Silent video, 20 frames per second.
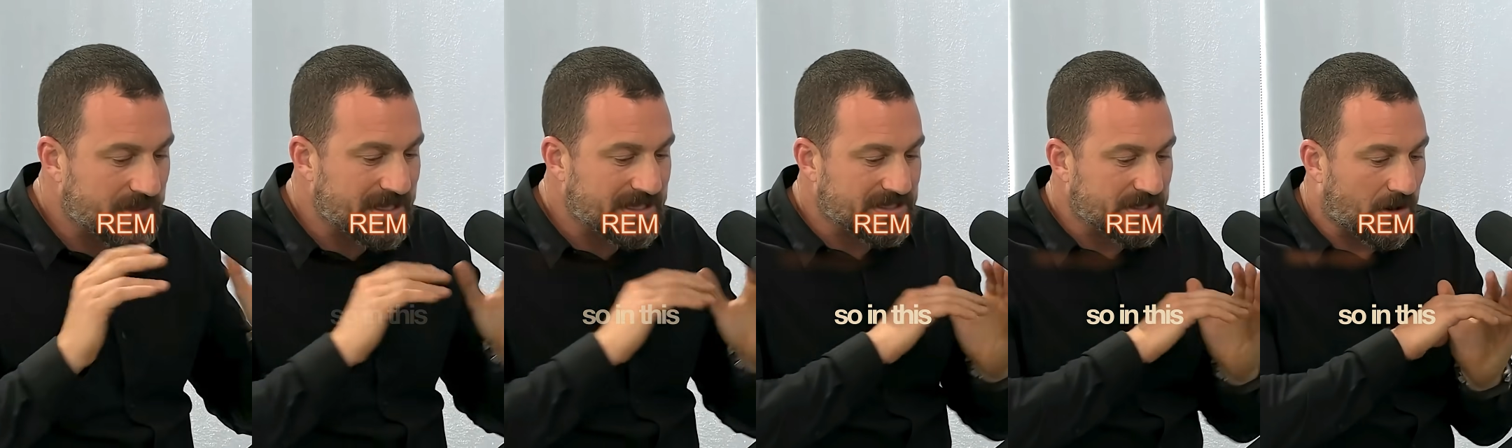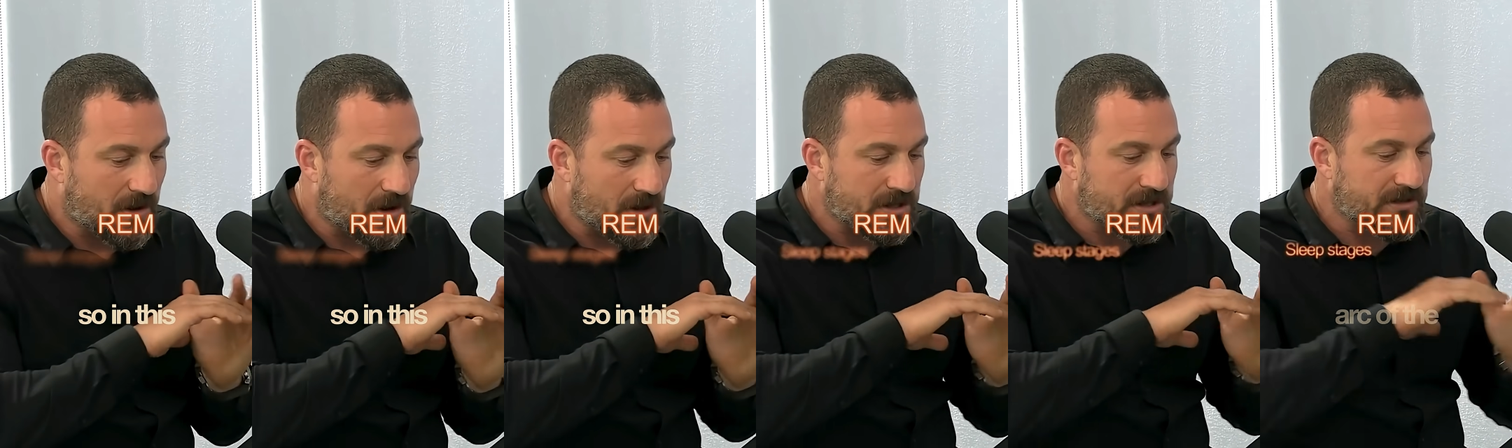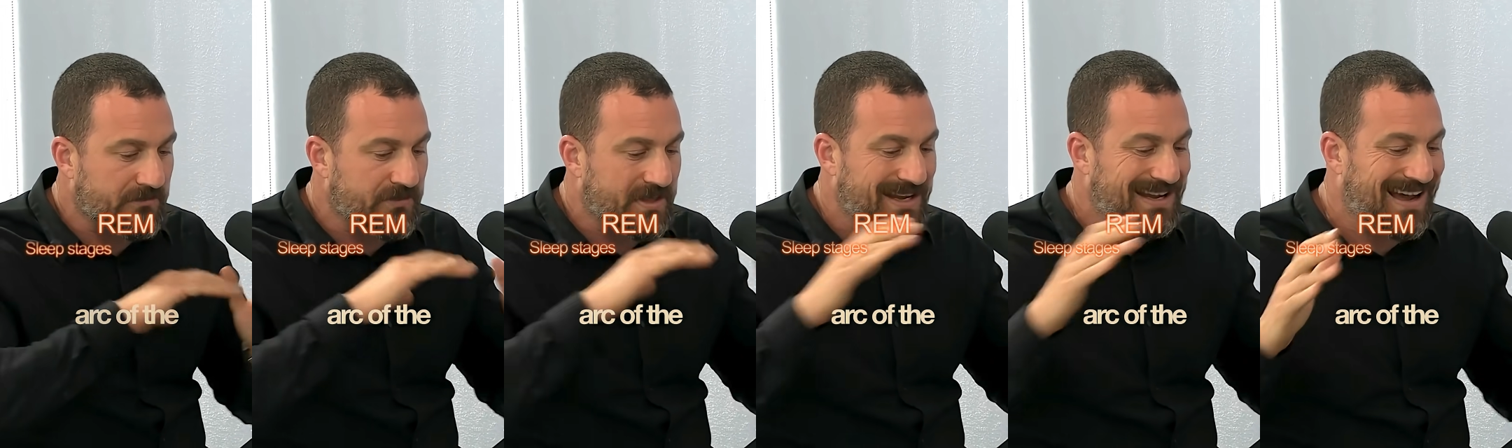So in this
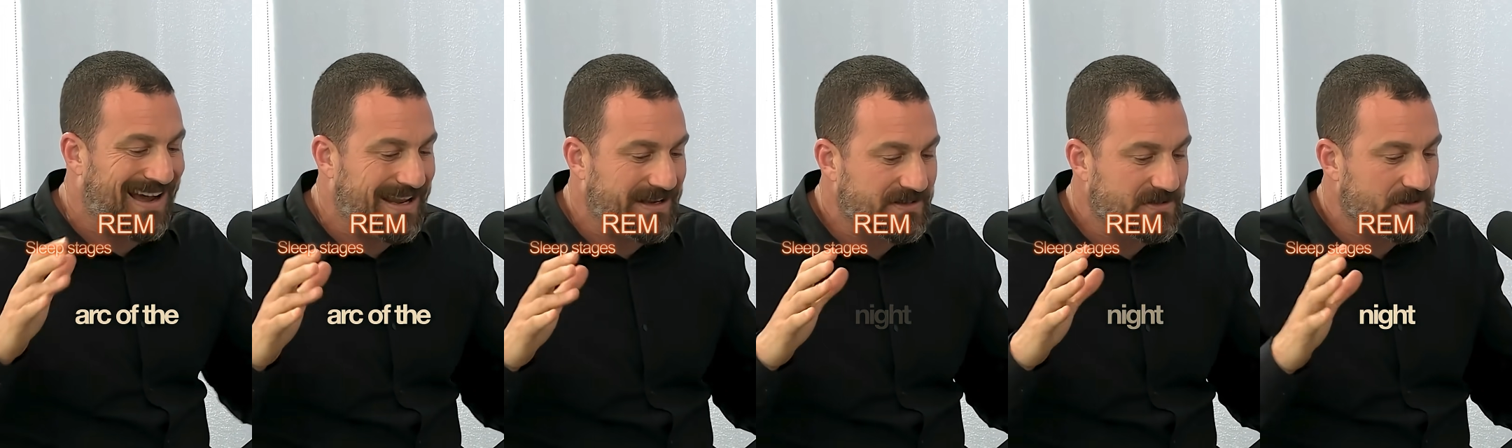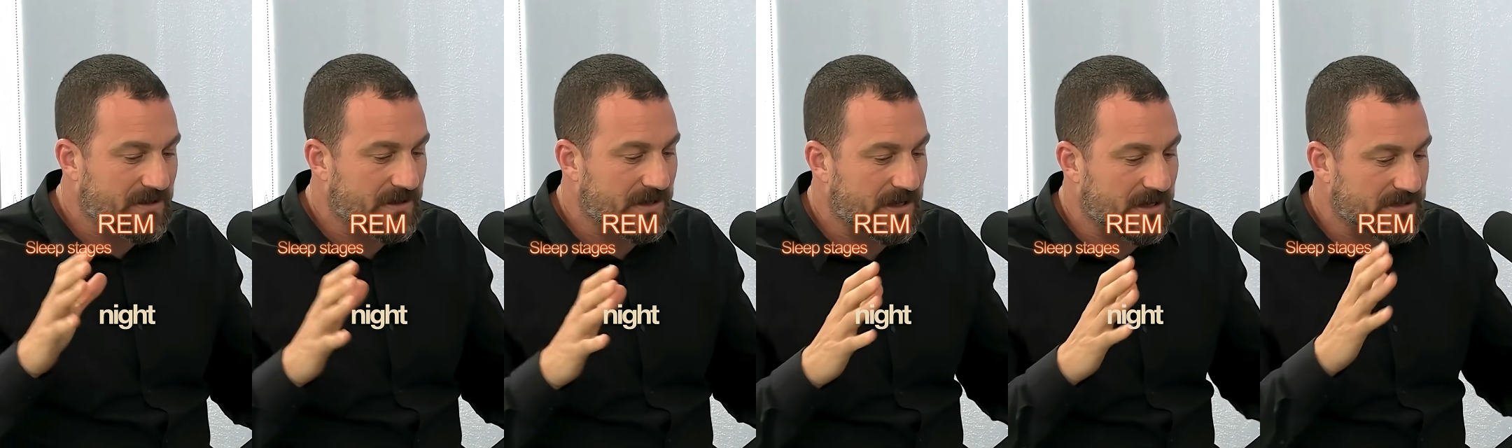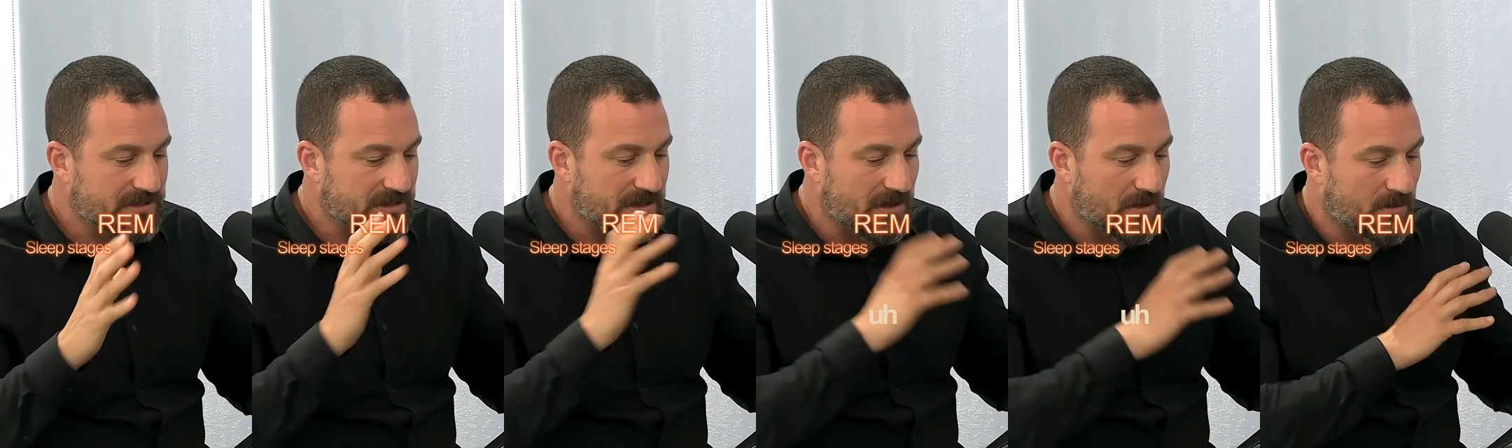arc of the night,
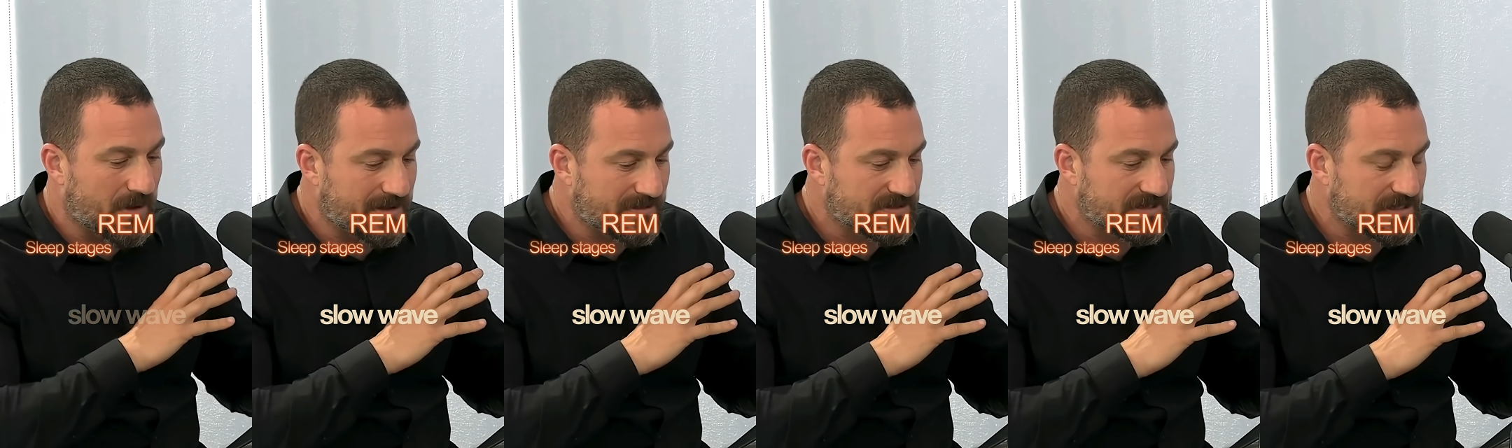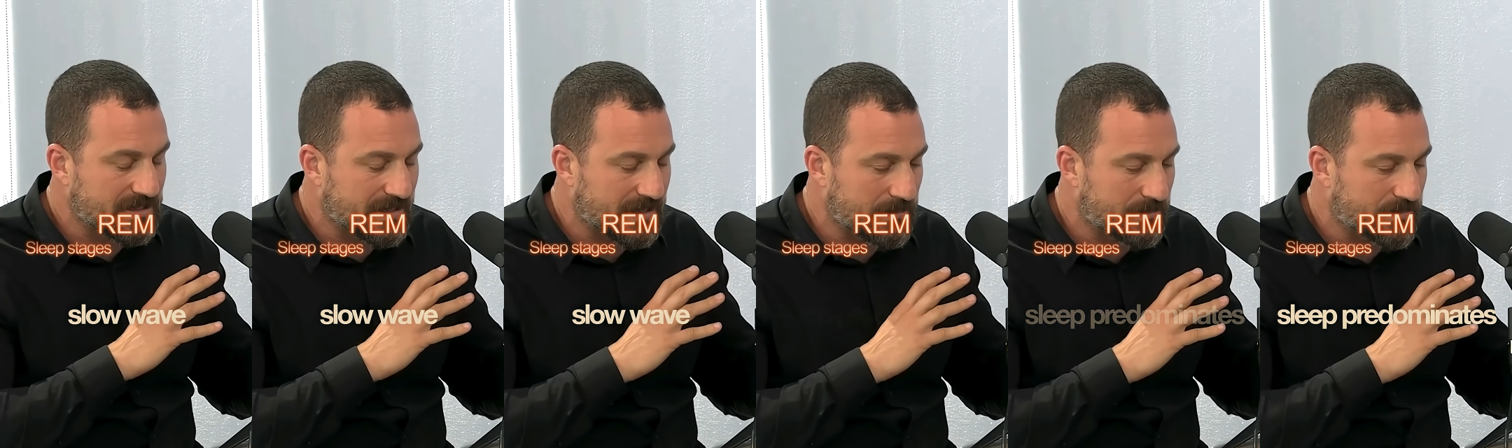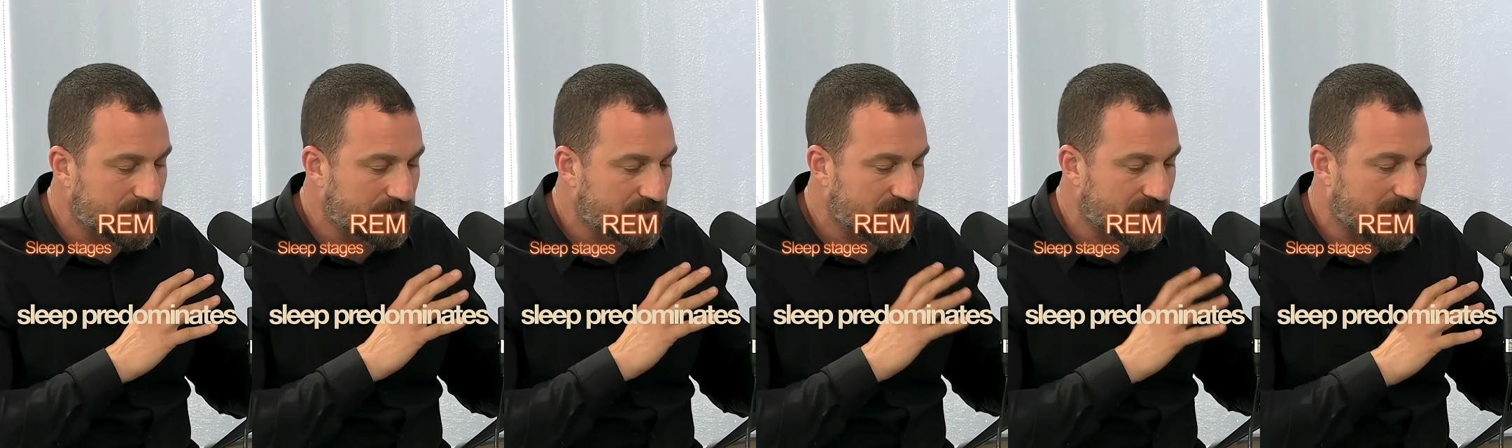uh, slow wave
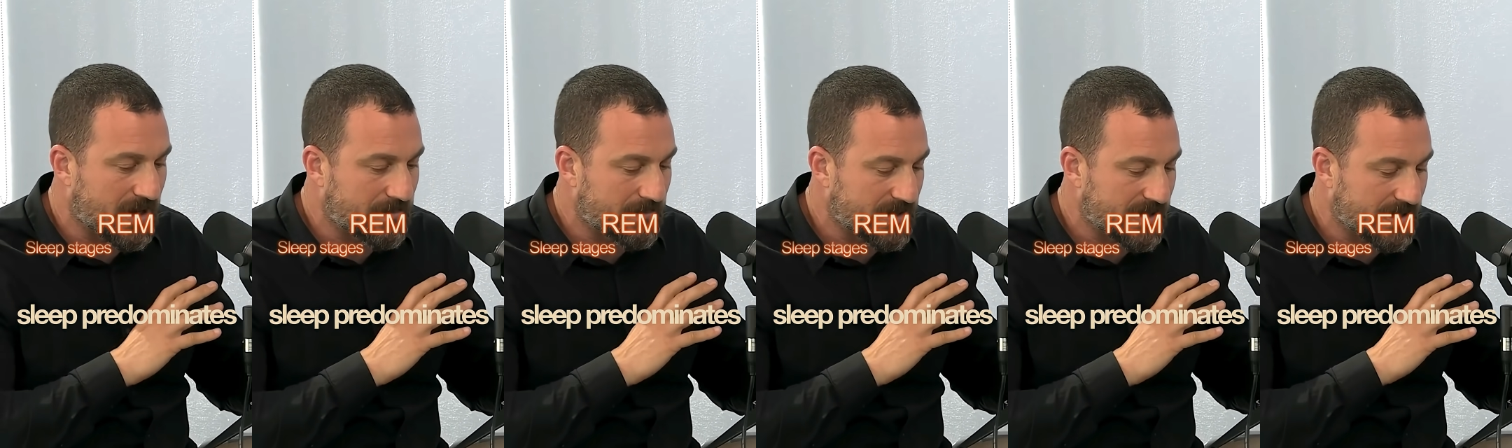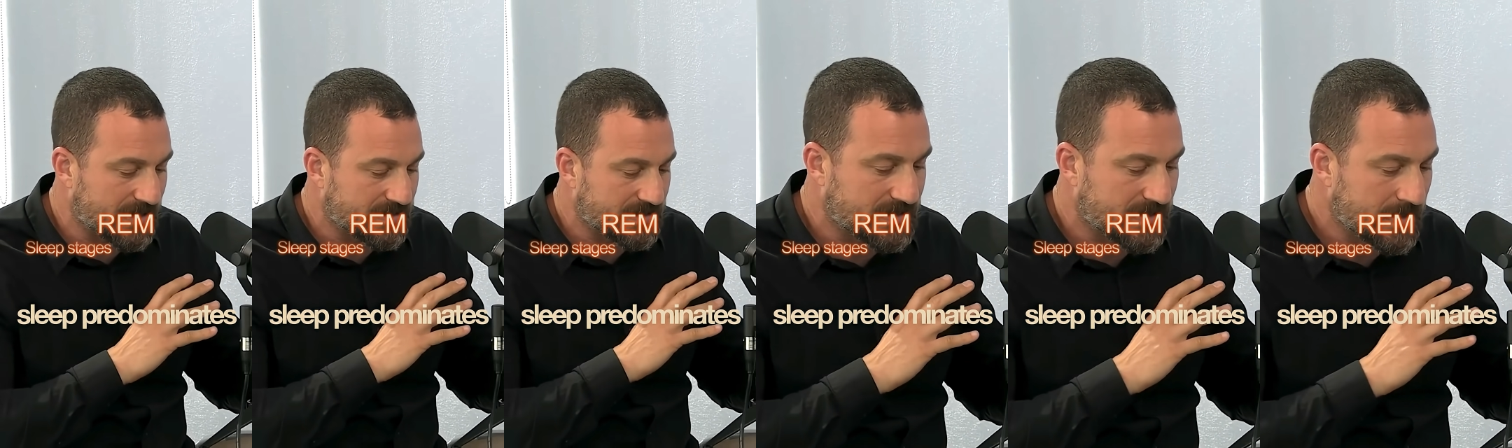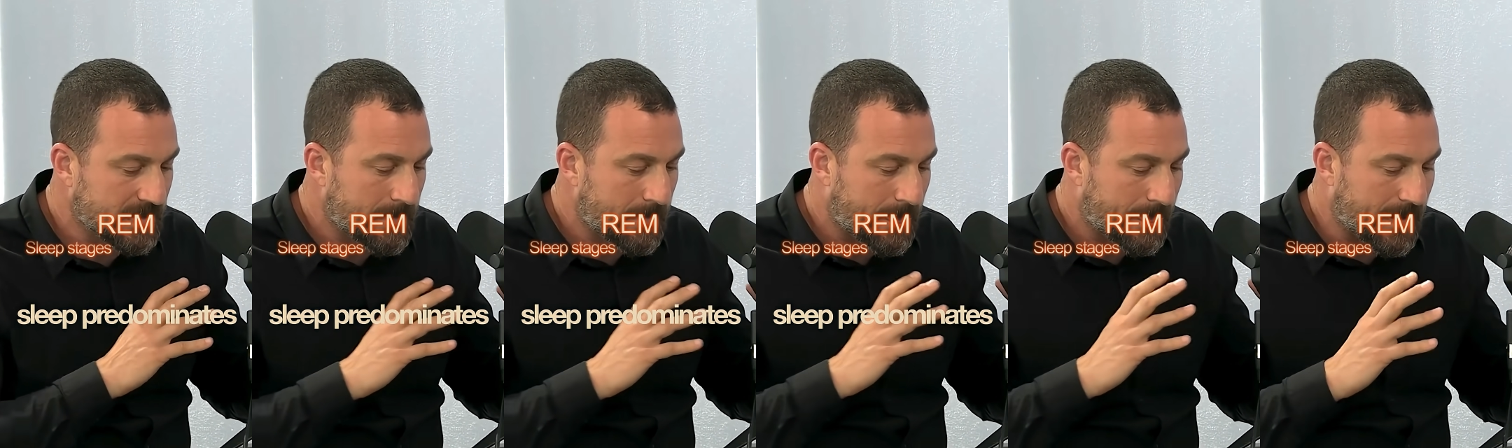sleep
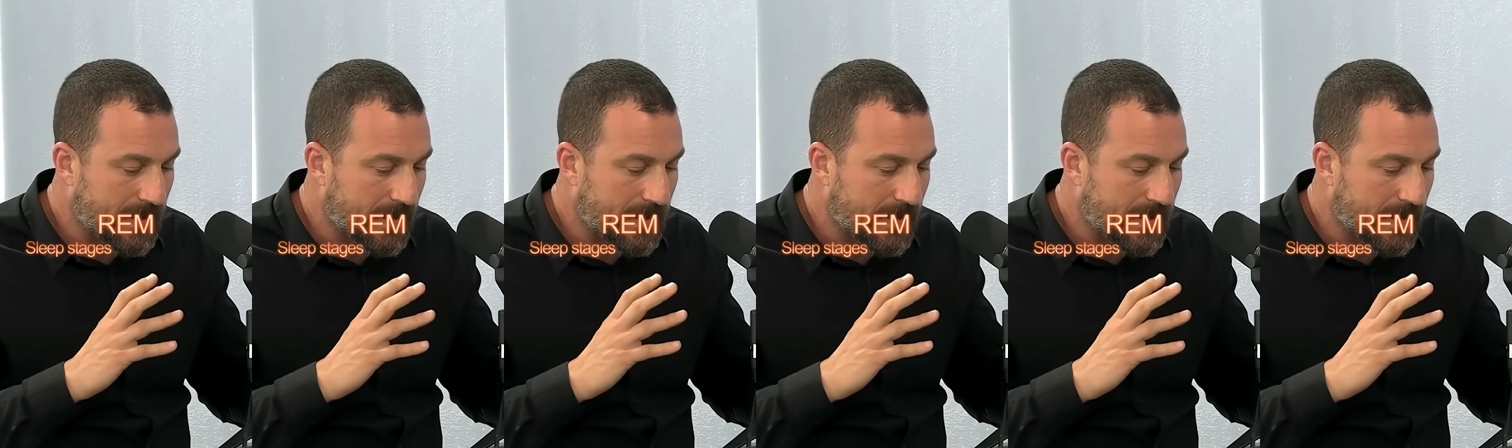predominates